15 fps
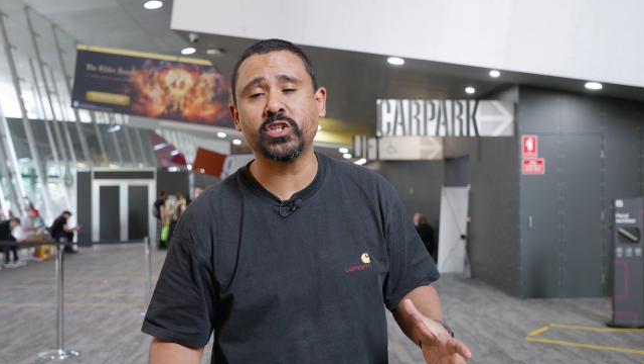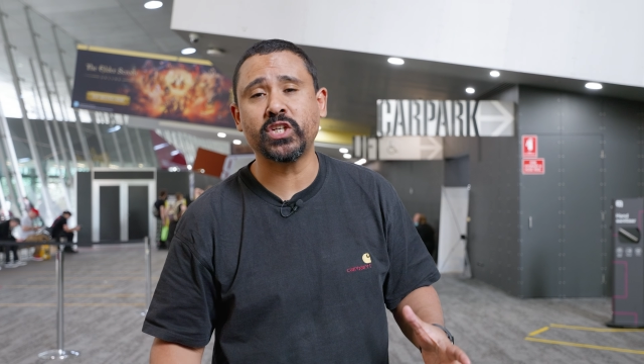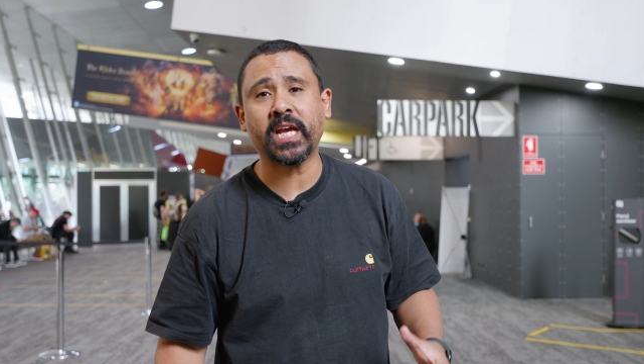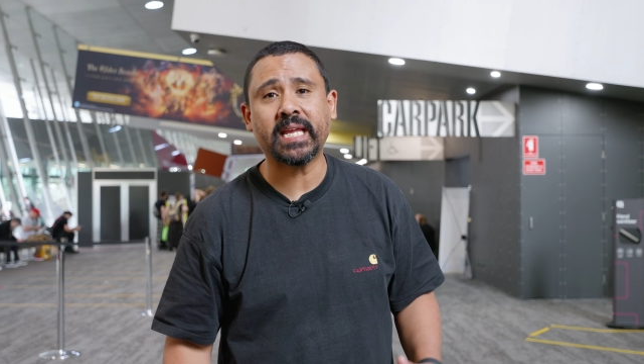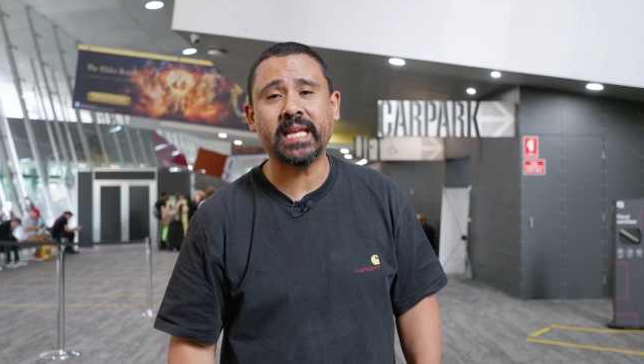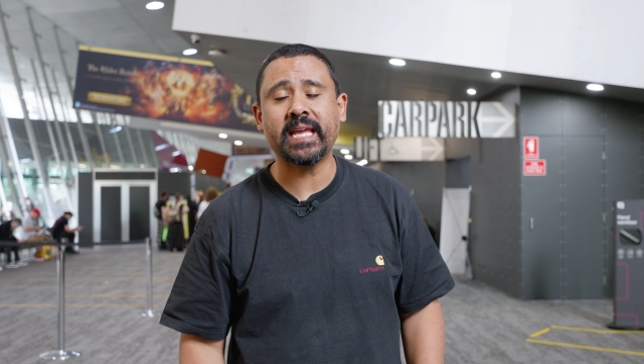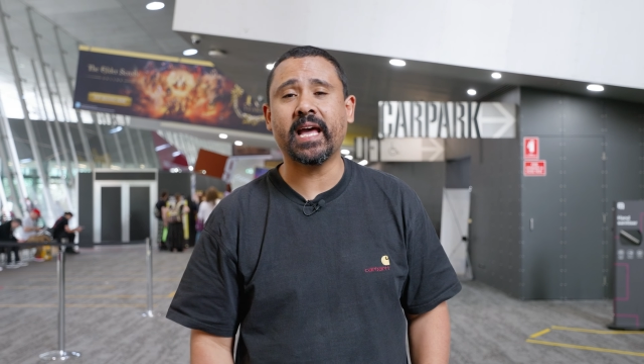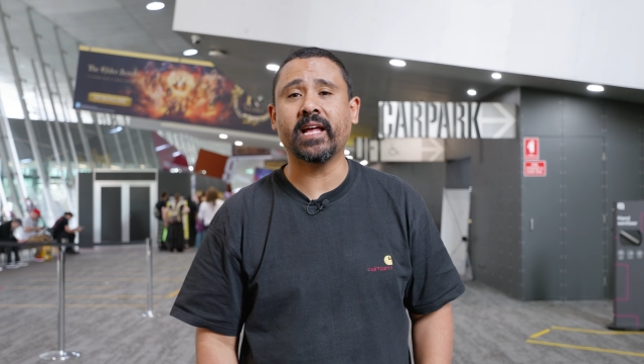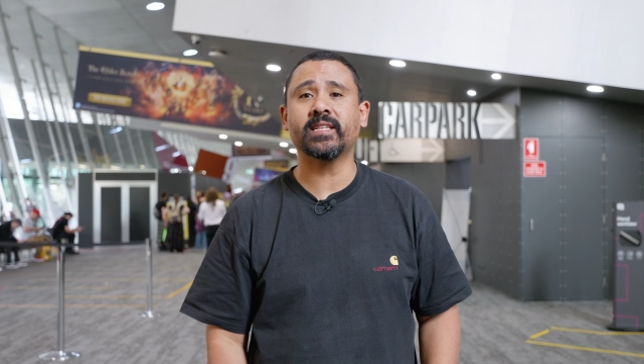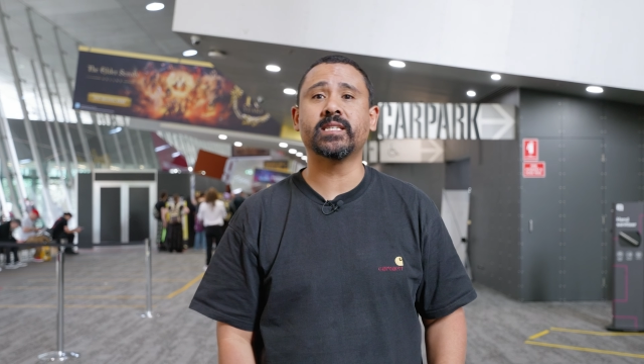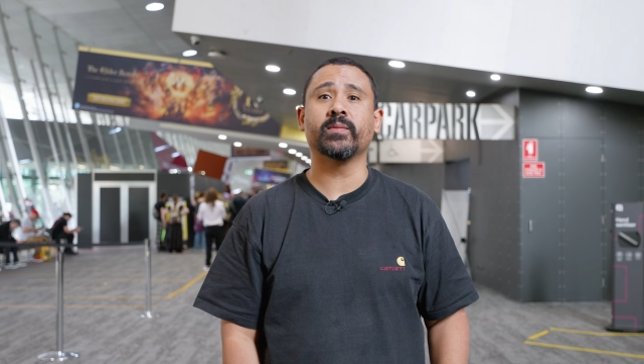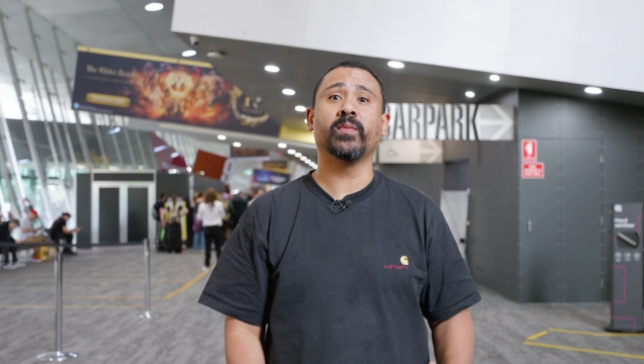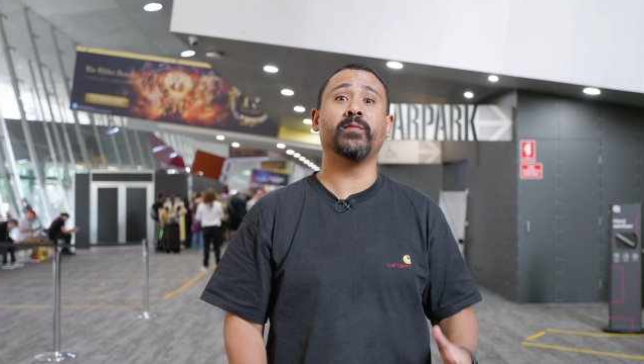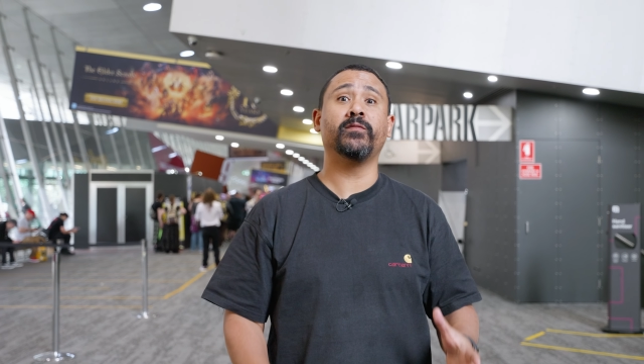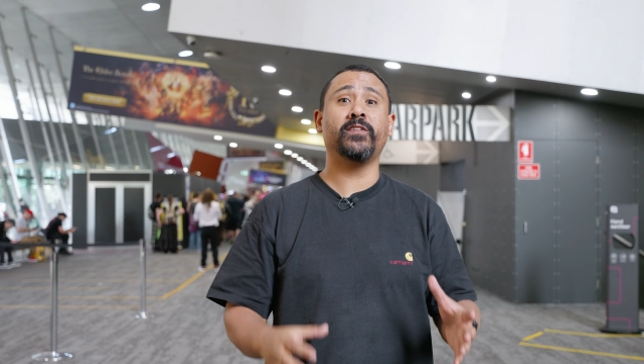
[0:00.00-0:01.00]
checking out
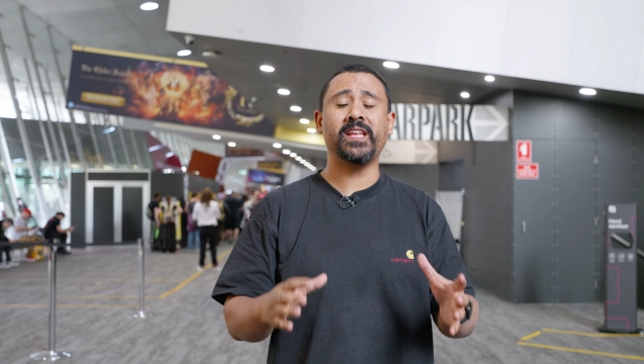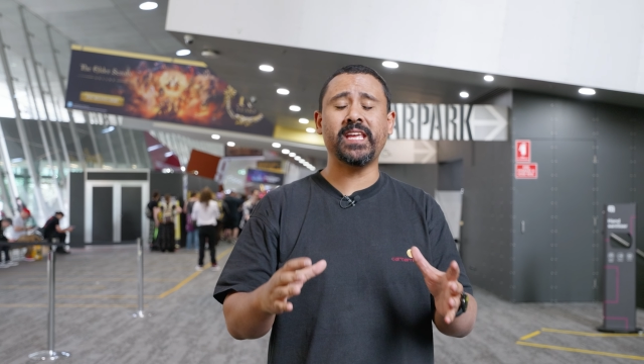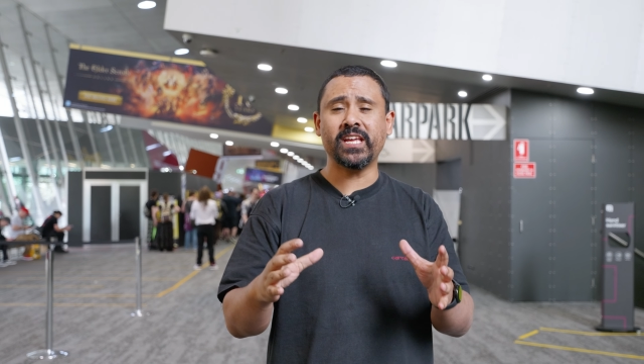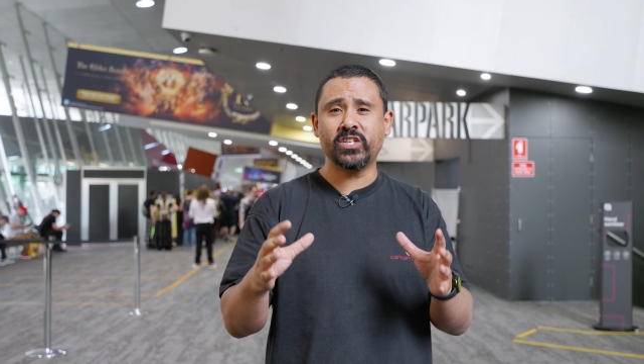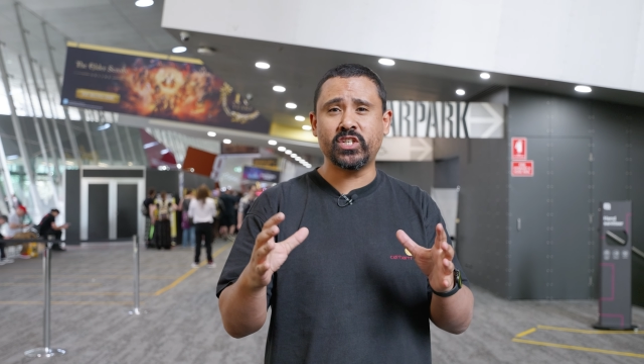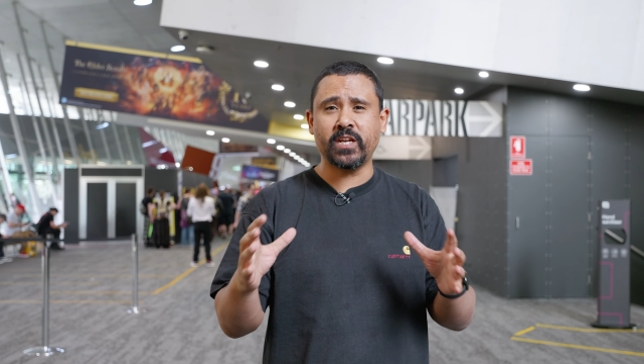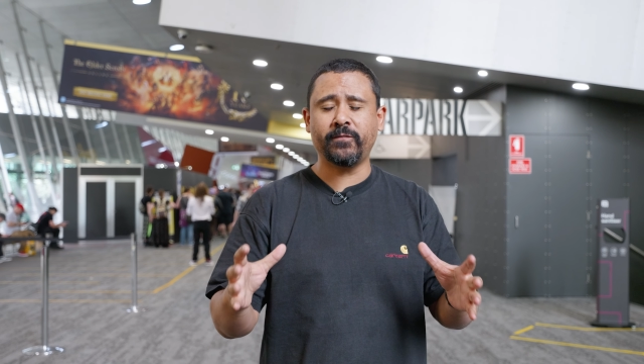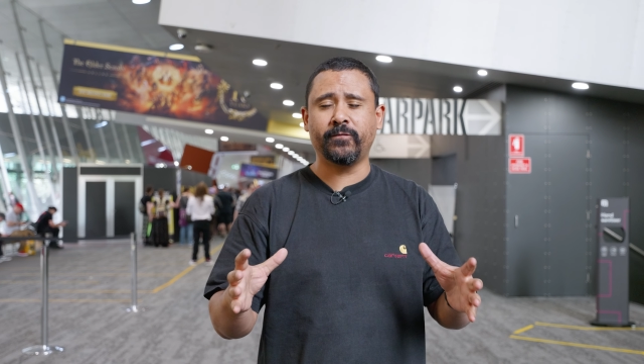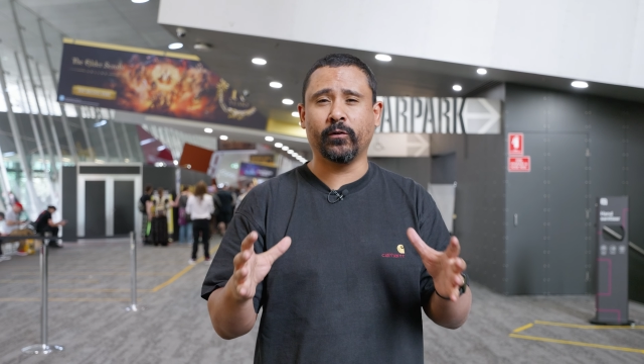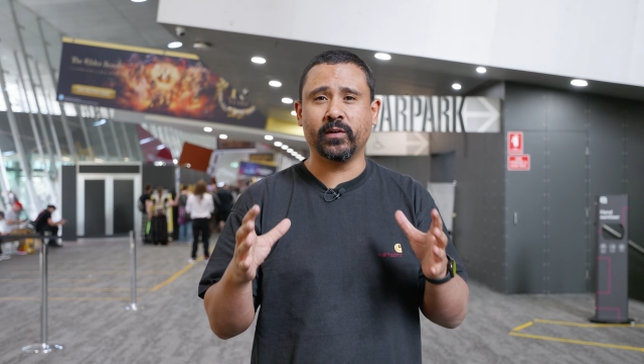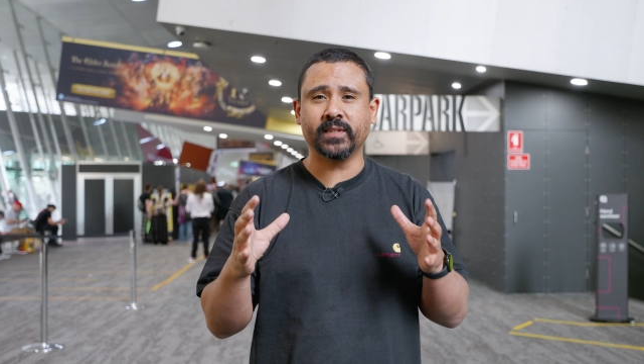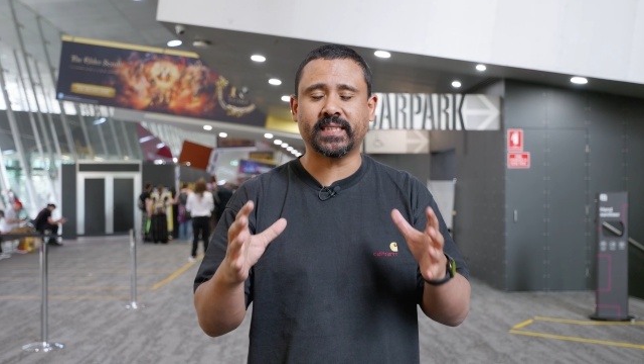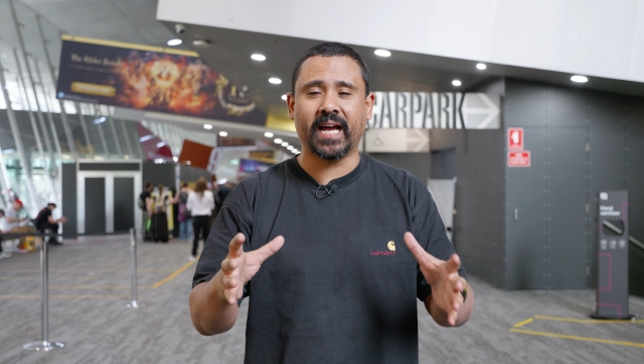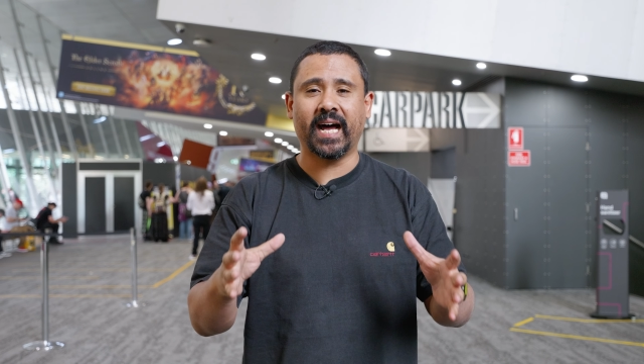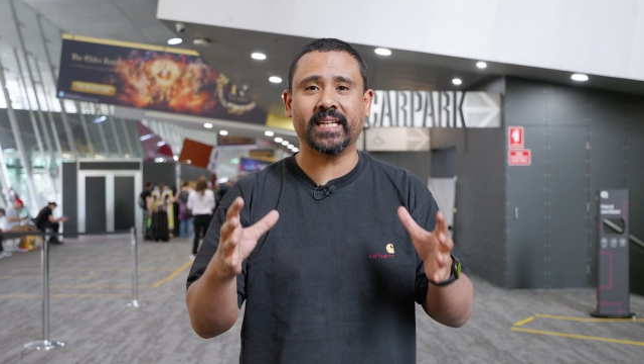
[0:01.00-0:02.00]
some NVIDIA
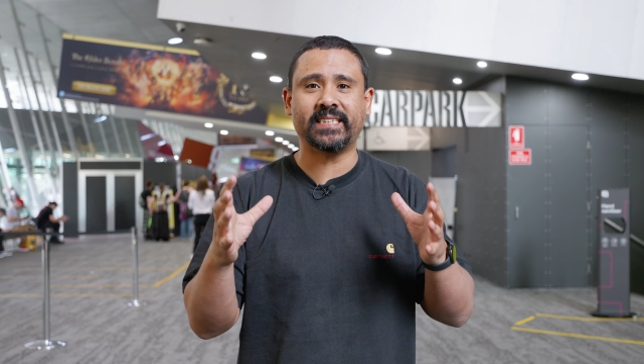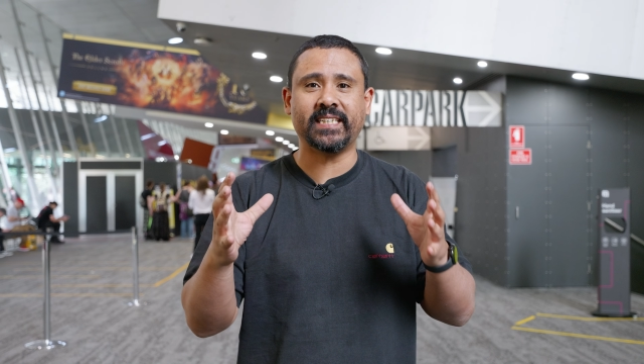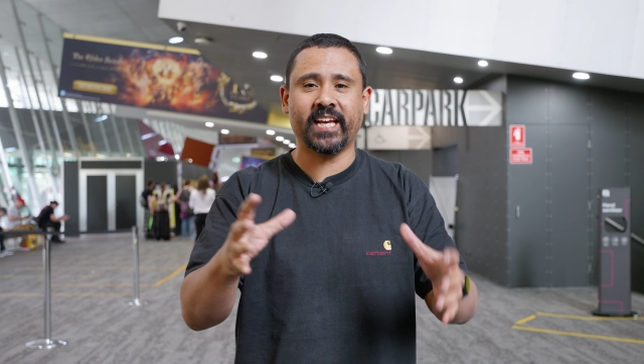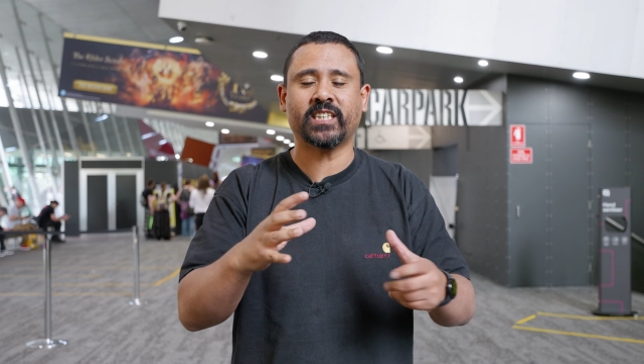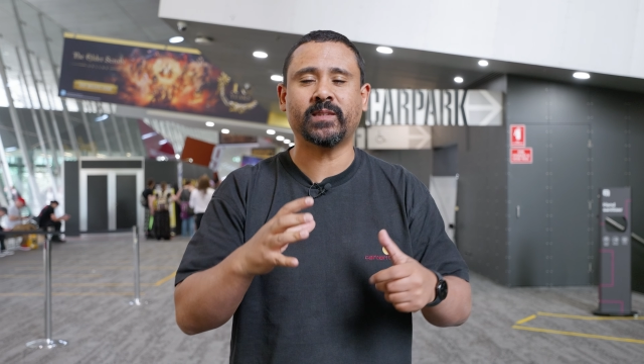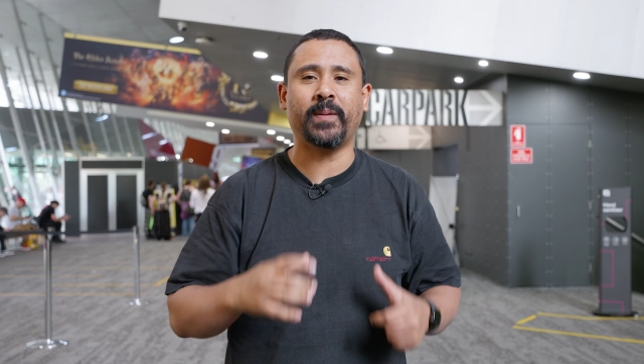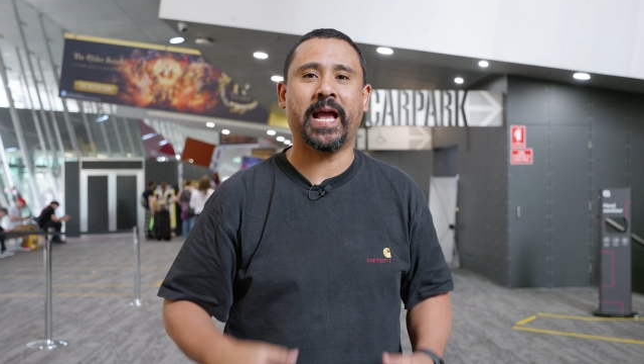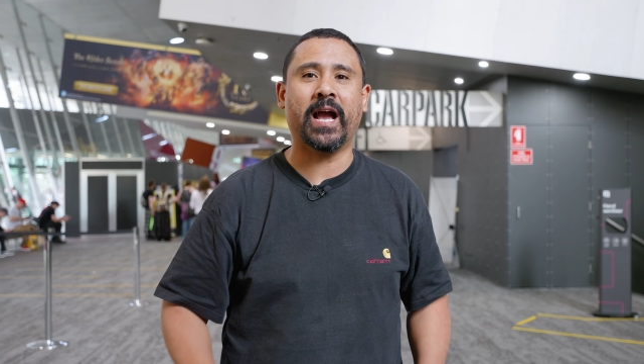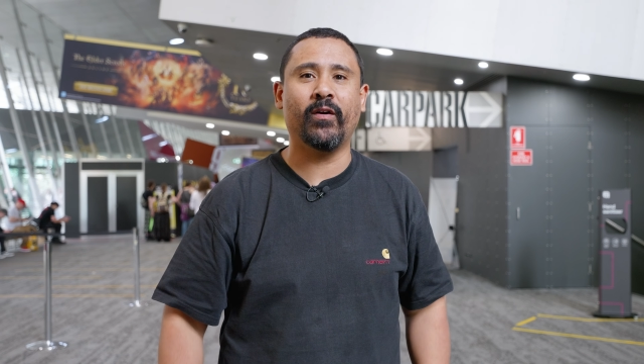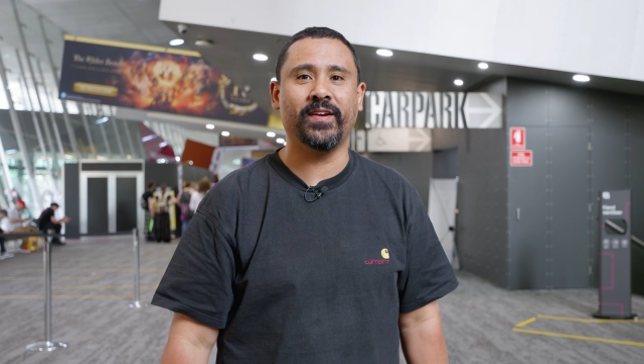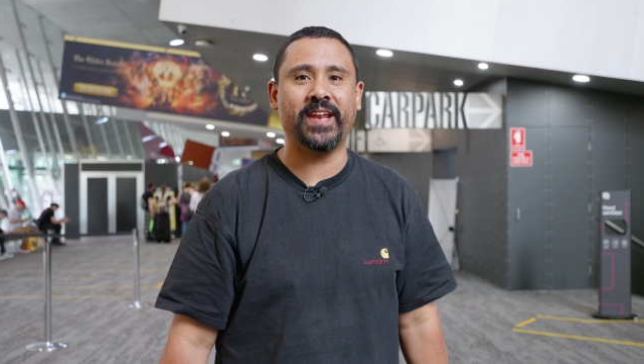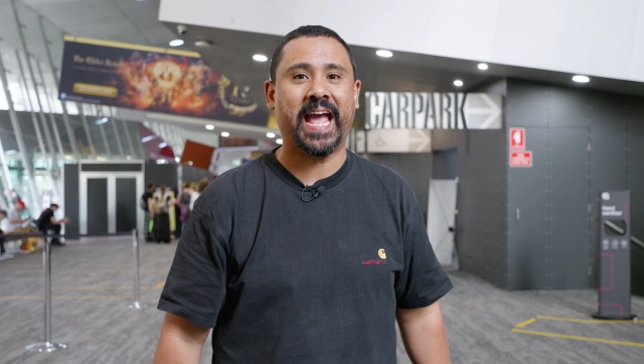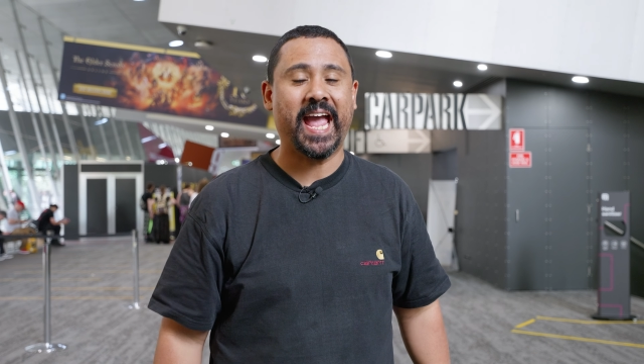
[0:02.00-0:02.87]
GeForce RTX powered